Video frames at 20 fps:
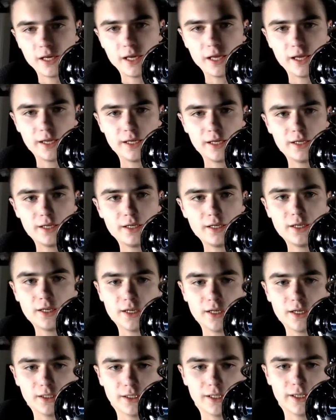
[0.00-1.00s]
And
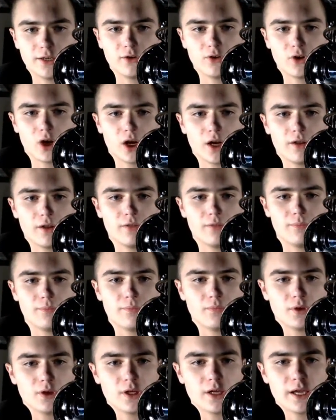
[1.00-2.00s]
later on
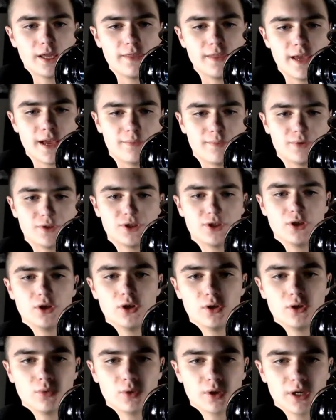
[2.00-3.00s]
in the
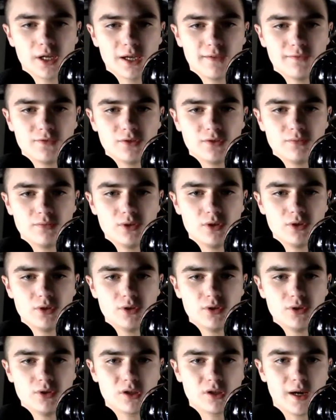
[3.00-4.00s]
episode, we're gonna have some
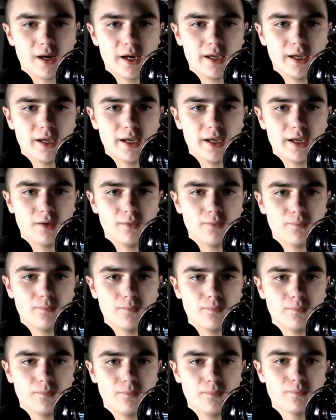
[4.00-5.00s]
music by
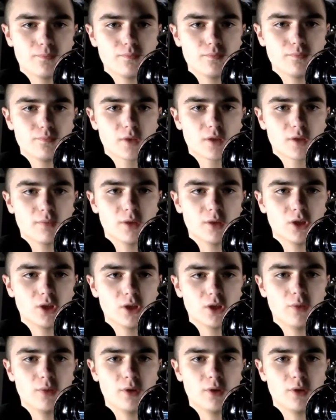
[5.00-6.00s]

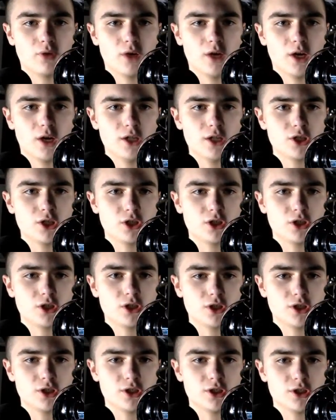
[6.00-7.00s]
Paloma Rush.
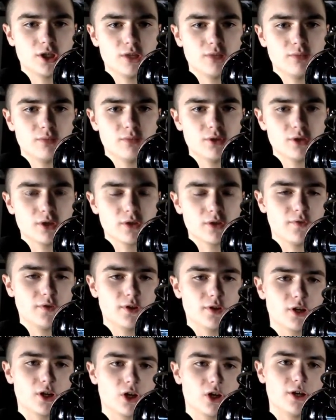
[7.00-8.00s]
She's done music for
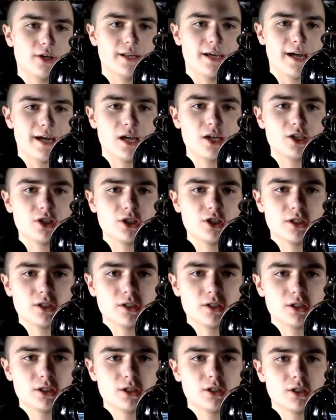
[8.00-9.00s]
the
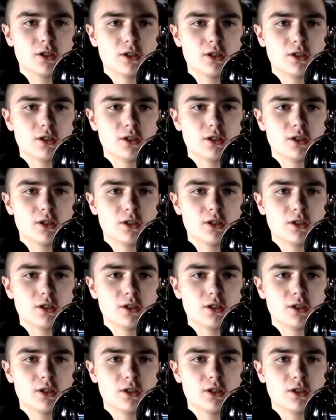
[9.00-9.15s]
Kardashians.